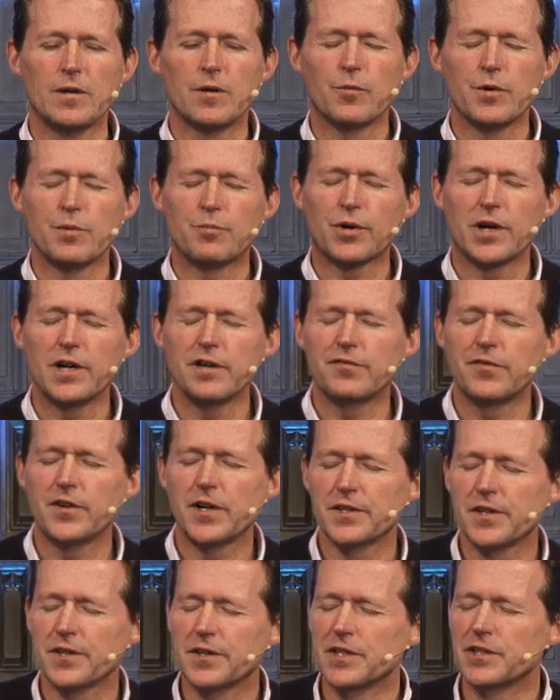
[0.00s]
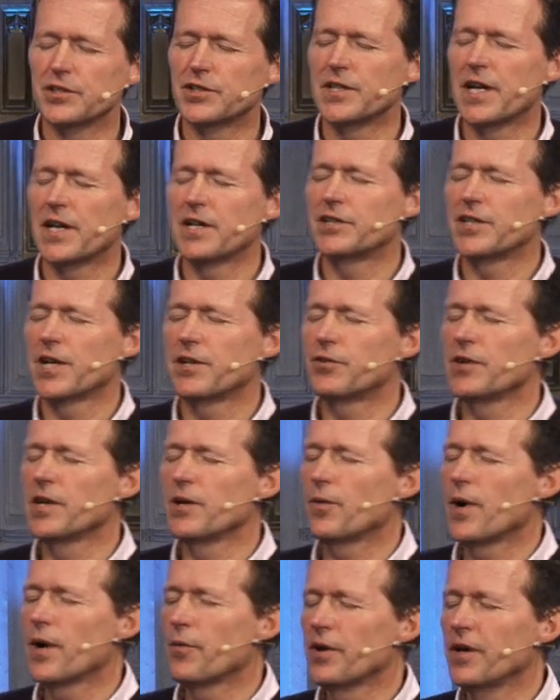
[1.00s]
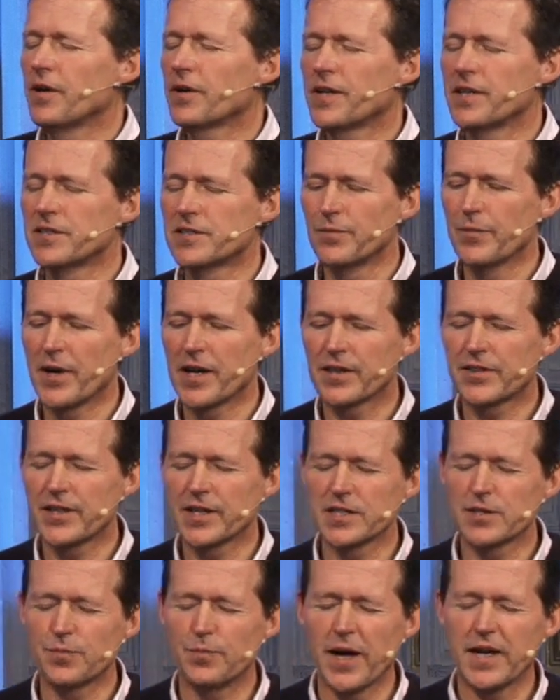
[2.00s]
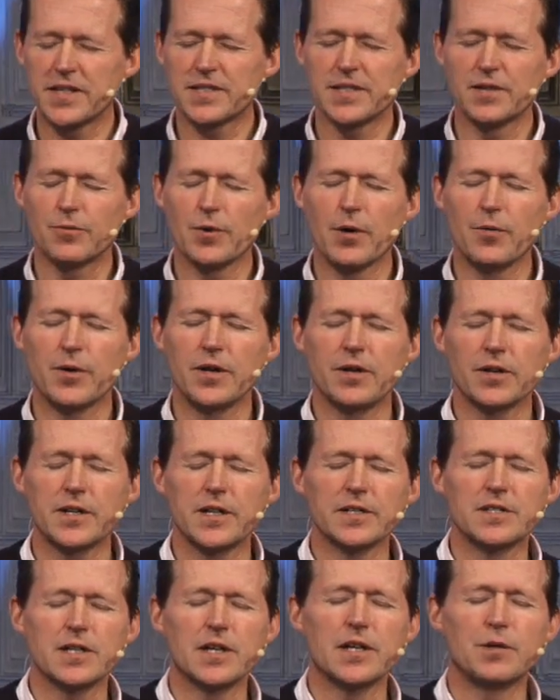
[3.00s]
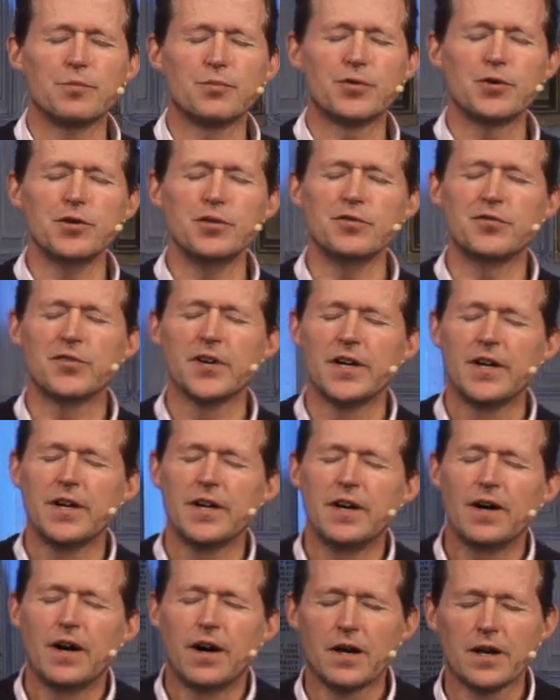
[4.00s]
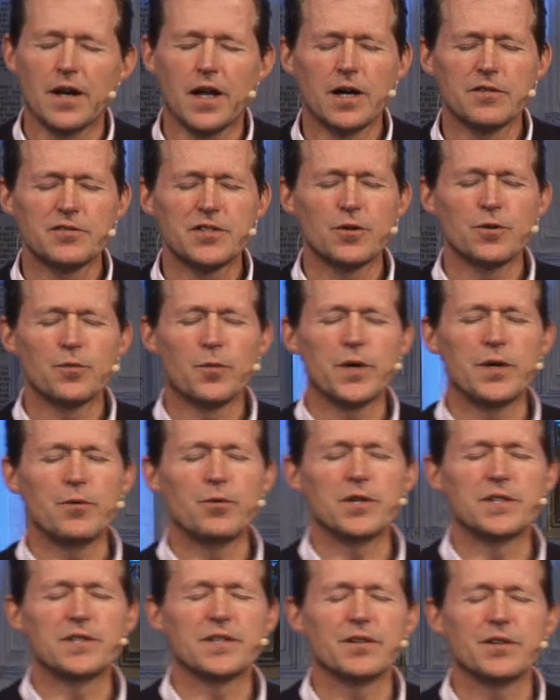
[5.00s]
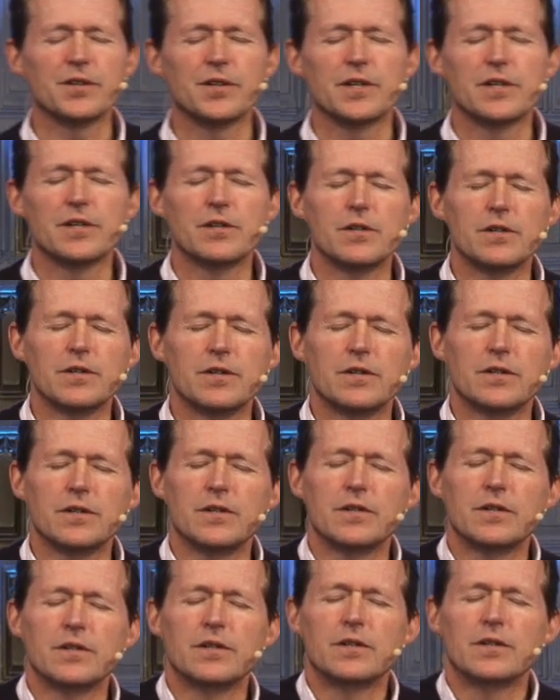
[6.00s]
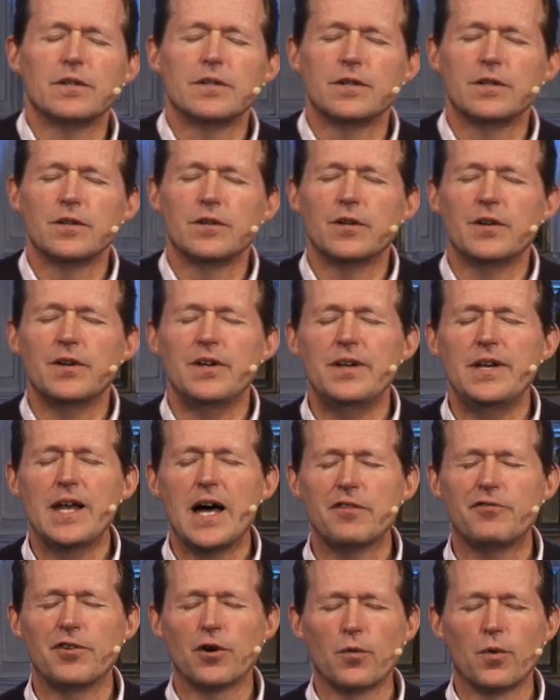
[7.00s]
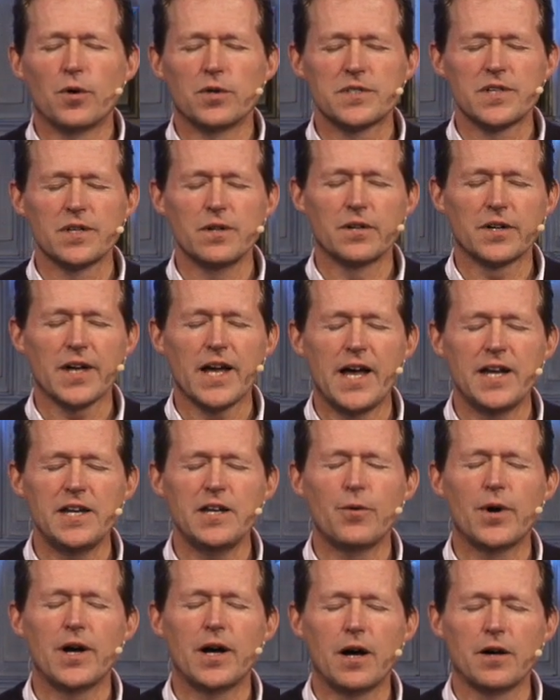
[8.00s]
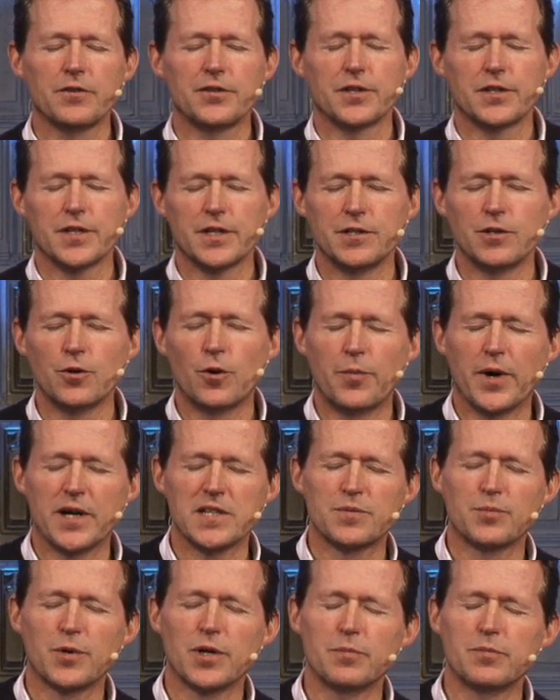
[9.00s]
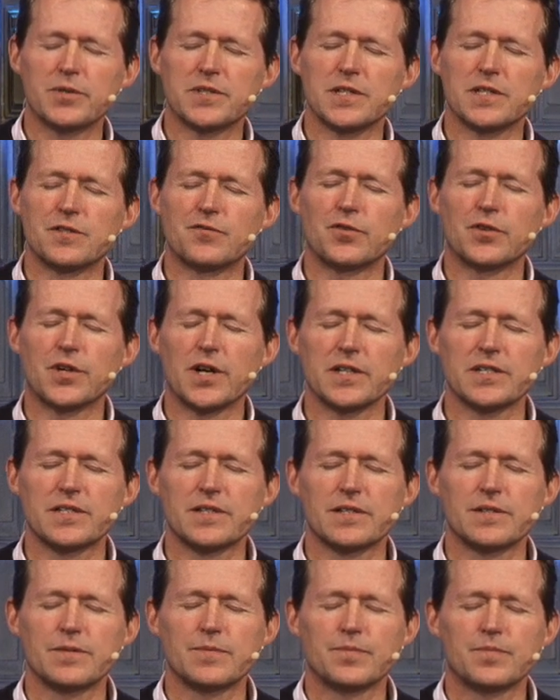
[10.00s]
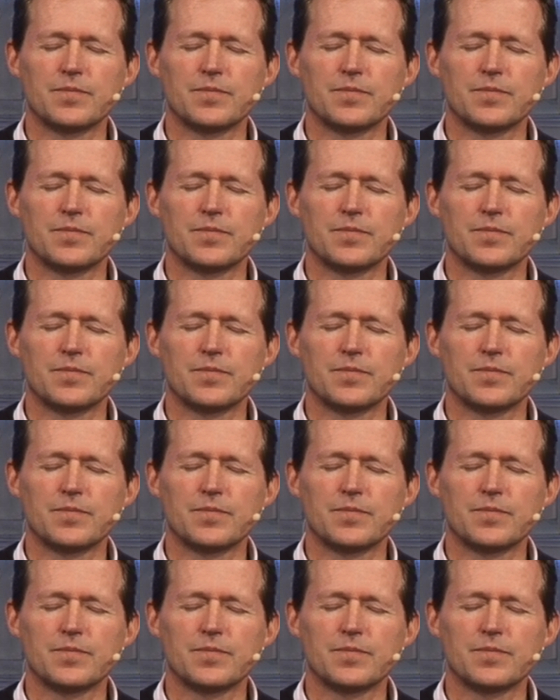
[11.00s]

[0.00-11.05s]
We pray, Father, that generally where we're looking to make things better, where we're looking to improve our lives, Lord, we would never want to look anywhere other than your best purposes for us.